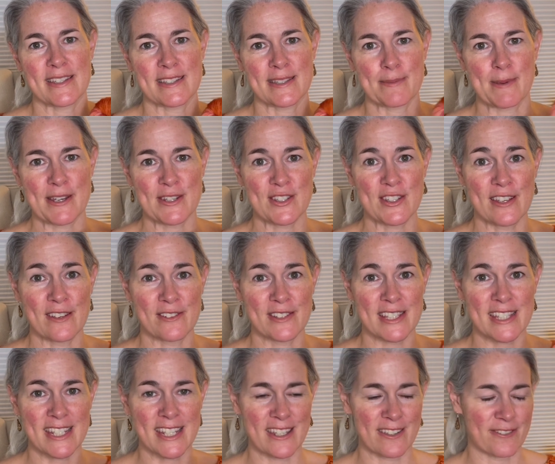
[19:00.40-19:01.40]
especially if it's
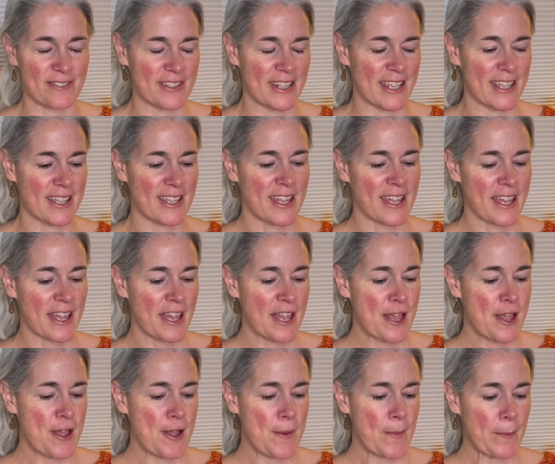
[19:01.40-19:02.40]
a gift knit.
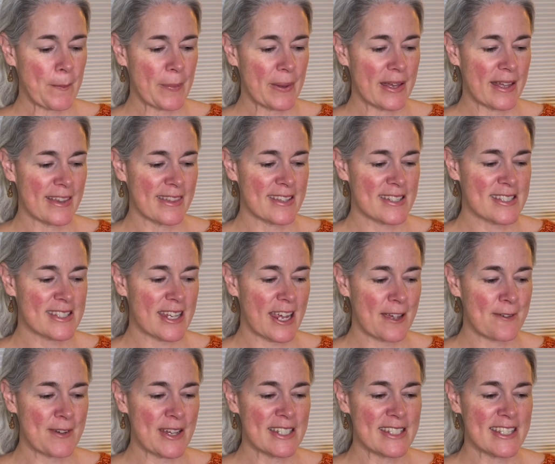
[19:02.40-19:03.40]
But this
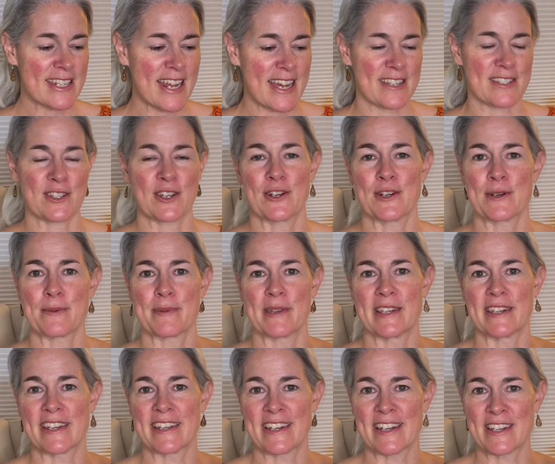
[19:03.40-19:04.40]
time I did ask her
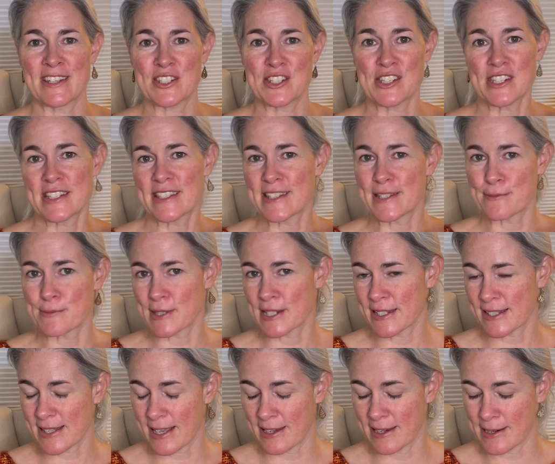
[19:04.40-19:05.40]
opinion, and she seems
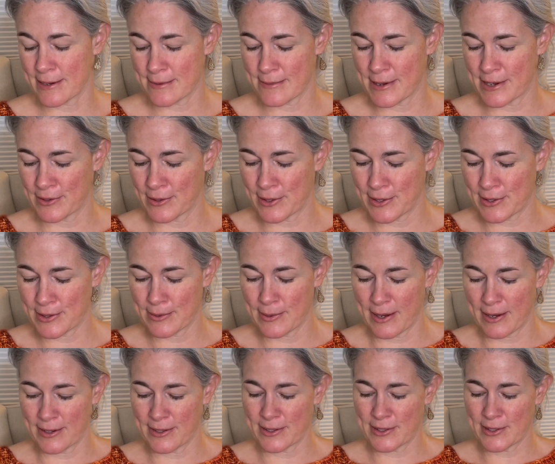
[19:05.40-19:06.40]
excited about this
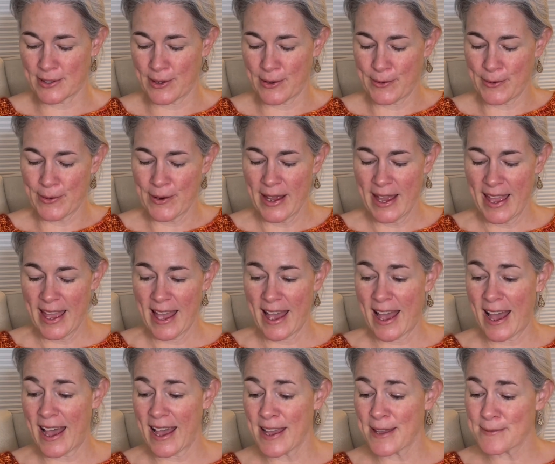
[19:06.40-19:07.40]
sweater. So
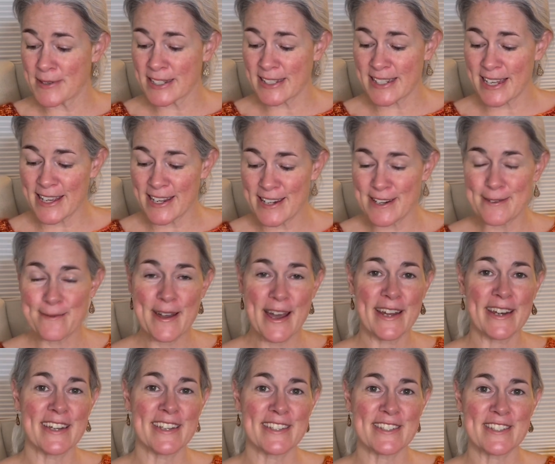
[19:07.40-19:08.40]
I'm excited about
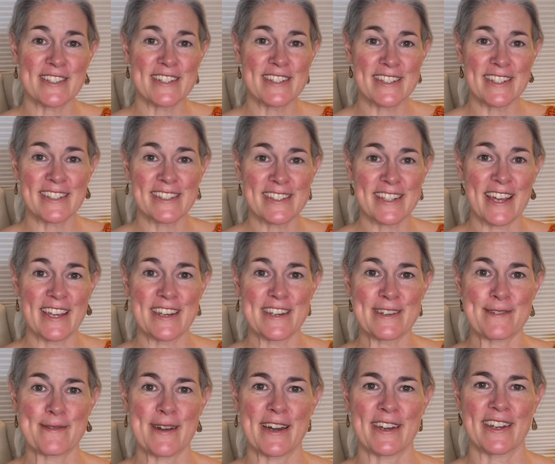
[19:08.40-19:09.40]
it. She's excited
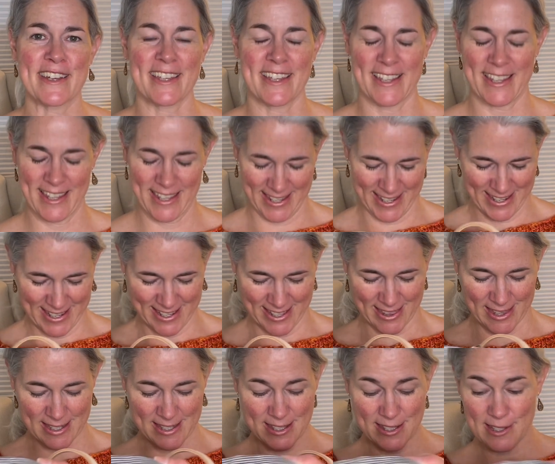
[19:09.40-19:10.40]
about it.
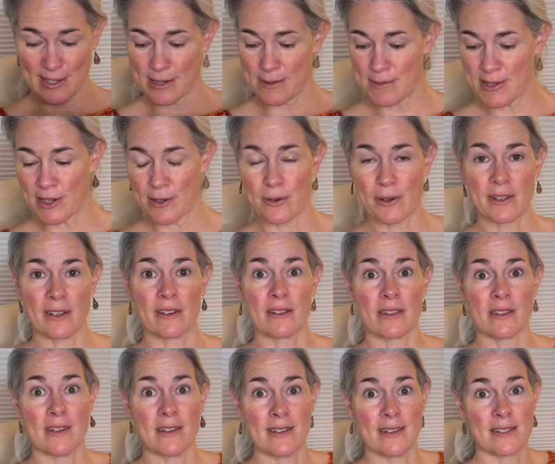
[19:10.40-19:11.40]
This is going to be going on the
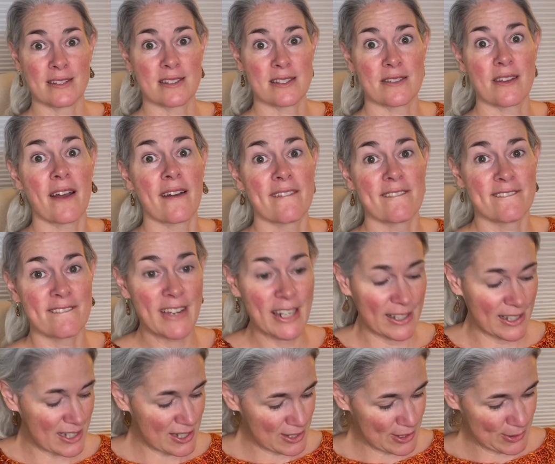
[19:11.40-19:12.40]
needles
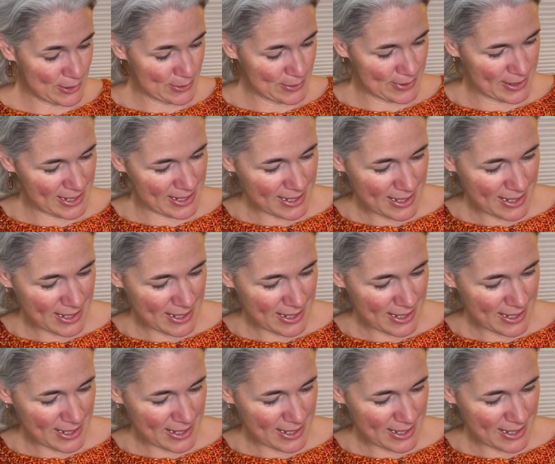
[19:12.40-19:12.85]
very soon.